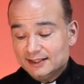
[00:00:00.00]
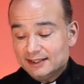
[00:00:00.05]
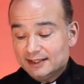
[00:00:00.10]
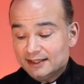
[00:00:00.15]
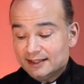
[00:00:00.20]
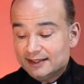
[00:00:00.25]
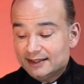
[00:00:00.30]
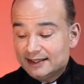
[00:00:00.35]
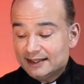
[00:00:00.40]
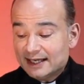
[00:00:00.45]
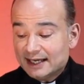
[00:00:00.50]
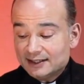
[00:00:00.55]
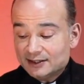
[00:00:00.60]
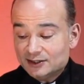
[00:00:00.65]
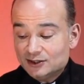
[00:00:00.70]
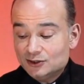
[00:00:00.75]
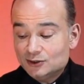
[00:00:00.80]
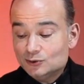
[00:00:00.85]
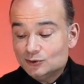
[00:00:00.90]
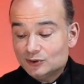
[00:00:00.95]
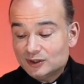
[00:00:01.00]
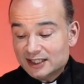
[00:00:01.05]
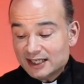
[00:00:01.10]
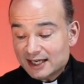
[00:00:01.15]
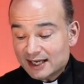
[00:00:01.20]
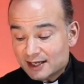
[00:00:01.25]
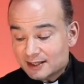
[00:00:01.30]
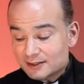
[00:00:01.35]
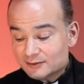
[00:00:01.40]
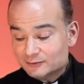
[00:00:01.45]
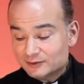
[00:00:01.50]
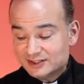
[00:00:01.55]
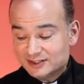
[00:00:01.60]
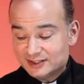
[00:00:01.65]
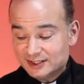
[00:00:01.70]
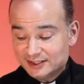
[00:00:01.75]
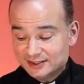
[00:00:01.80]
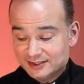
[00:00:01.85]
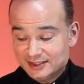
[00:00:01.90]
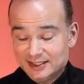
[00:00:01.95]
that you can
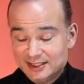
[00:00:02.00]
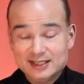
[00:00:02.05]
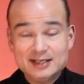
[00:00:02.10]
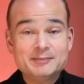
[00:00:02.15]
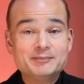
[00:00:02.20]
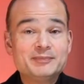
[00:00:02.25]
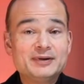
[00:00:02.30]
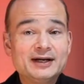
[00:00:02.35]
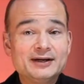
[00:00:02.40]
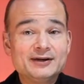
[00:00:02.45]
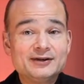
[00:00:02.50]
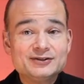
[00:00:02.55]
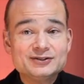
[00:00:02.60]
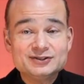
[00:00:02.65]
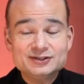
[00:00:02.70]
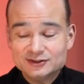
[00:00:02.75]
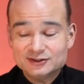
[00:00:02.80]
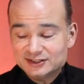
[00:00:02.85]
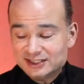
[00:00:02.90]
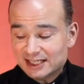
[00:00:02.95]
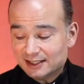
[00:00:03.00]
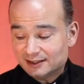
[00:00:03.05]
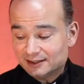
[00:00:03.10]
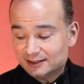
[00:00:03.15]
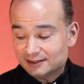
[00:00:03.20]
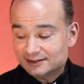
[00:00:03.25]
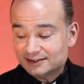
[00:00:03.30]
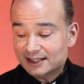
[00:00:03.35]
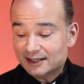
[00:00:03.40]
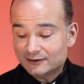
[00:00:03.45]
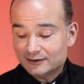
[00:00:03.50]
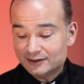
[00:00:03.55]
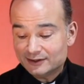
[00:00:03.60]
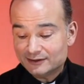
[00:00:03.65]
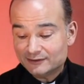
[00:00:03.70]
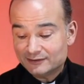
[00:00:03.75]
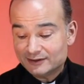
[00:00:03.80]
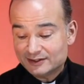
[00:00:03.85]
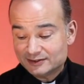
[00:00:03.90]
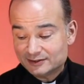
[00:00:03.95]
resist the empire's
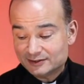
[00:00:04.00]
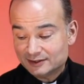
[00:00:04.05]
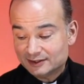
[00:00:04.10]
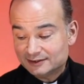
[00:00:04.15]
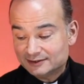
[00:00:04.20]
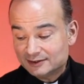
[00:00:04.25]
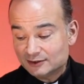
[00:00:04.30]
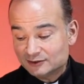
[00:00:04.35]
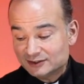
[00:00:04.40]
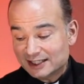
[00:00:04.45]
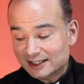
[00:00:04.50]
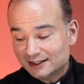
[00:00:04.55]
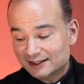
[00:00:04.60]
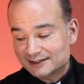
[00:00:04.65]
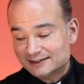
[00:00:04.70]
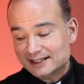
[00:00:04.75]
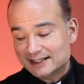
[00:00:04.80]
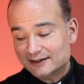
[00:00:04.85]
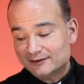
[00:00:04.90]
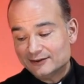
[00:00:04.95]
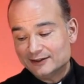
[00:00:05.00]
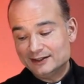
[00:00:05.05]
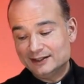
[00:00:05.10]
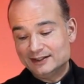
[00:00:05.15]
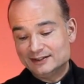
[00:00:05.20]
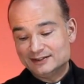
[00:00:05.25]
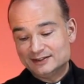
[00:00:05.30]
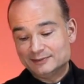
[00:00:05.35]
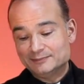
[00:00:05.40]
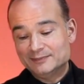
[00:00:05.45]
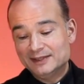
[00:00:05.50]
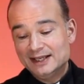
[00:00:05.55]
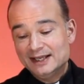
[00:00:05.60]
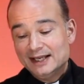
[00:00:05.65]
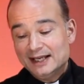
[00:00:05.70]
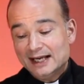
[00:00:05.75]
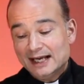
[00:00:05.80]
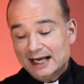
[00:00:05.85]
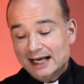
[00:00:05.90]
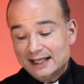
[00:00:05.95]
totalitarianism
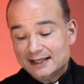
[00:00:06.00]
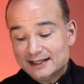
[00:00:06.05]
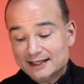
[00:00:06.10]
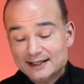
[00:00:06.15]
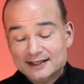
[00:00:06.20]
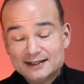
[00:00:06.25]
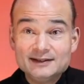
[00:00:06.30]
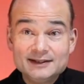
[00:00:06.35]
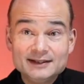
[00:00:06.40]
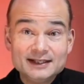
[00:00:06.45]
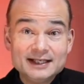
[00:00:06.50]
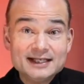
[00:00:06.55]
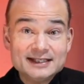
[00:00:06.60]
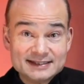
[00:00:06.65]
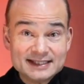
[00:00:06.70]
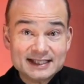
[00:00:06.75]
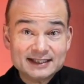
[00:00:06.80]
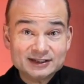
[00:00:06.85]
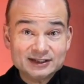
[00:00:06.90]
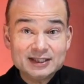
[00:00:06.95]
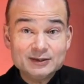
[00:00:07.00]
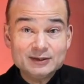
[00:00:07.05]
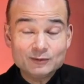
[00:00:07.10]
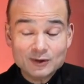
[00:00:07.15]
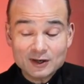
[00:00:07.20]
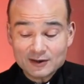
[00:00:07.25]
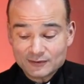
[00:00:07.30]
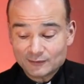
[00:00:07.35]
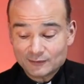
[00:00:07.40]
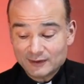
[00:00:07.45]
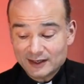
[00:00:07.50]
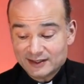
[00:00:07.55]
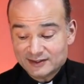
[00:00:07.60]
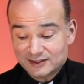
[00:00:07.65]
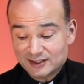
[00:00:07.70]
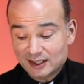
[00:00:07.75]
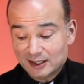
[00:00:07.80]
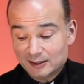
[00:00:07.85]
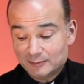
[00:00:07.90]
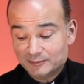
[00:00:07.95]
and that it's actually worth
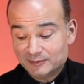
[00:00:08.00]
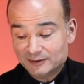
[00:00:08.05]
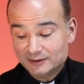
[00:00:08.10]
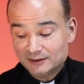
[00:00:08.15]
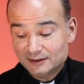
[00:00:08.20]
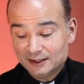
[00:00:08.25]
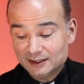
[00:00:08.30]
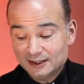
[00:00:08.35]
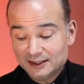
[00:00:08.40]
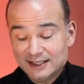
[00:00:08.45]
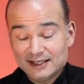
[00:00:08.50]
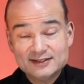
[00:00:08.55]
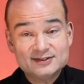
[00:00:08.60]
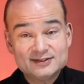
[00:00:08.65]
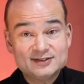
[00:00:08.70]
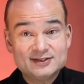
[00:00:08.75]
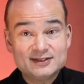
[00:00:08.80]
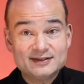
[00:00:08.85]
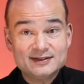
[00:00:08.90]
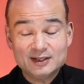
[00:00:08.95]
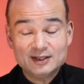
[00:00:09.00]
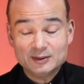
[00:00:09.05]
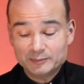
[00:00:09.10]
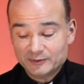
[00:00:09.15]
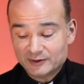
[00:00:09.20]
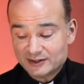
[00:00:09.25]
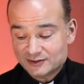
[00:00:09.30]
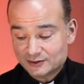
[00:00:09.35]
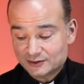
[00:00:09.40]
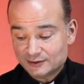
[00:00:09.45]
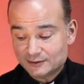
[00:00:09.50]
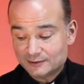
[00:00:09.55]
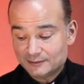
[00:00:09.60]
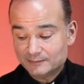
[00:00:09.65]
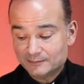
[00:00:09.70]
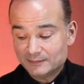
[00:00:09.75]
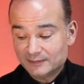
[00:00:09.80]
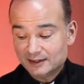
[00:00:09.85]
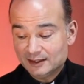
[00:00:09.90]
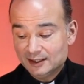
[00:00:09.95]
rising up against the oppressor.
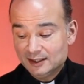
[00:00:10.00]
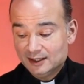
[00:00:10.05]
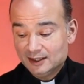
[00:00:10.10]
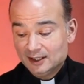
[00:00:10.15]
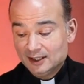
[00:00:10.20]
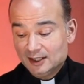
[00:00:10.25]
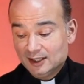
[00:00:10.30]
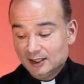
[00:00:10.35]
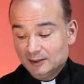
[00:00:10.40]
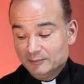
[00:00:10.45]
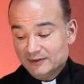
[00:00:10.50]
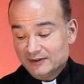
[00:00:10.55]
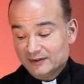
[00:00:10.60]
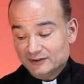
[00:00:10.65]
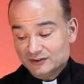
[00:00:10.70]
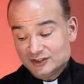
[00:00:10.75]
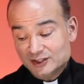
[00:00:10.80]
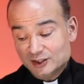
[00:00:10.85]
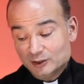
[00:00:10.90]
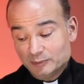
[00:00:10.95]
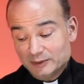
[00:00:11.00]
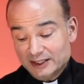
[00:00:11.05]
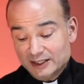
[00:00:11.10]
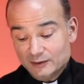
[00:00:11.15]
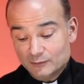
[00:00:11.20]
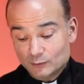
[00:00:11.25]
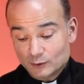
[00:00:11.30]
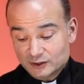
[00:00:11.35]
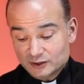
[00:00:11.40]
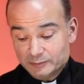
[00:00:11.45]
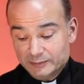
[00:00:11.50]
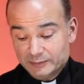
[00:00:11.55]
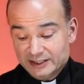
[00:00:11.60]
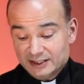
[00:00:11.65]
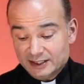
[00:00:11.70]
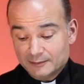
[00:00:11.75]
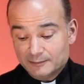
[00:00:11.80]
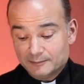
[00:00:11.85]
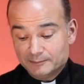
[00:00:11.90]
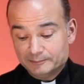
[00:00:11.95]
But there's still plenty of work to be done.